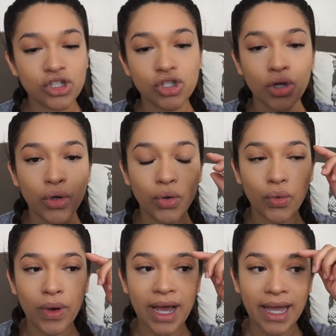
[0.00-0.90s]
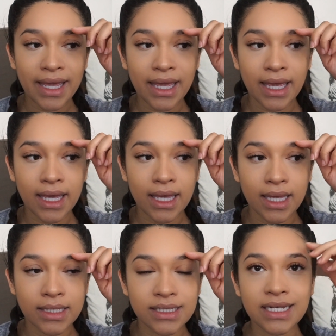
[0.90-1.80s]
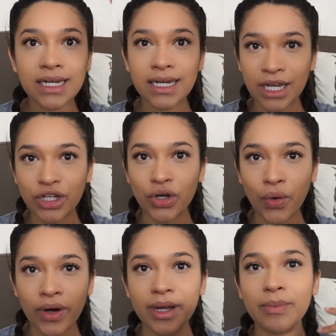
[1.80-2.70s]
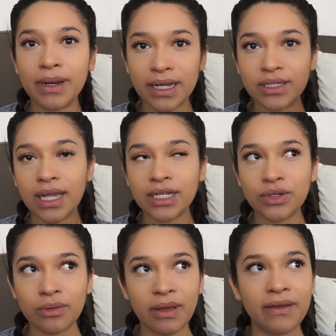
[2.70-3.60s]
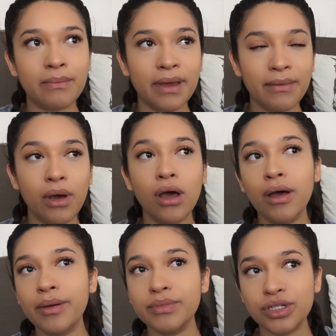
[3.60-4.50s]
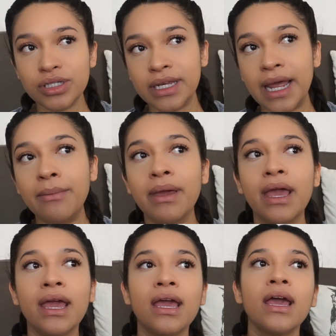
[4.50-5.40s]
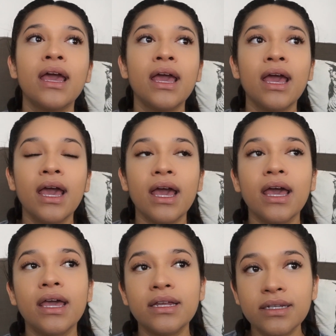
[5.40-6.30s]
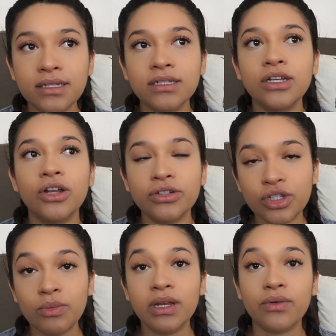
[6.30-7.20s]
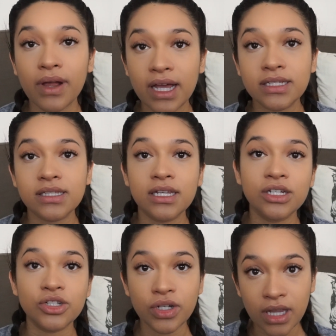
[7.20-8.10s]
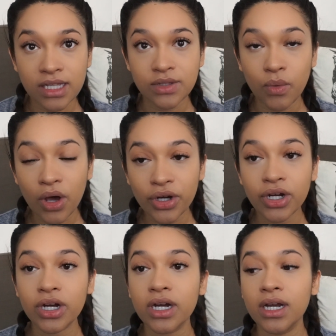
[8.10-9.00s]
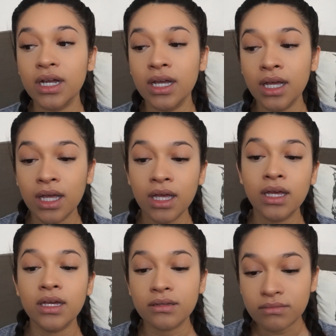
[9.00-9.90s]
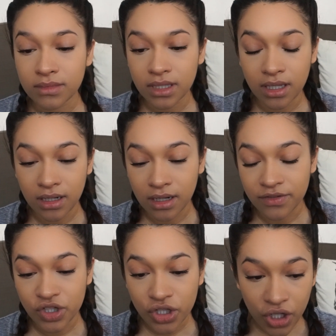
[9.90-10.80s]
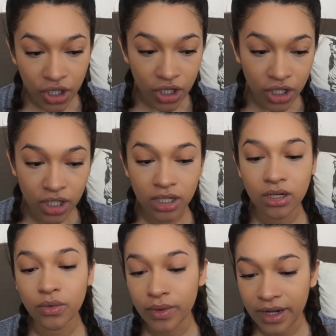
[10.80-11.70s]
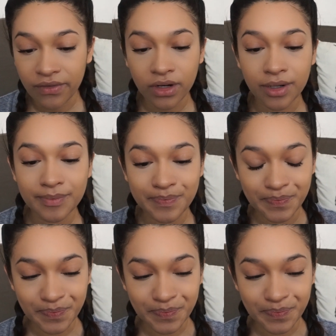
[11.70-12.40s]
So I didn't ignore it, but I like told my mom. She's an MA, and you know, she told me to rest, drink lots of water, eat enough sugar, whatever.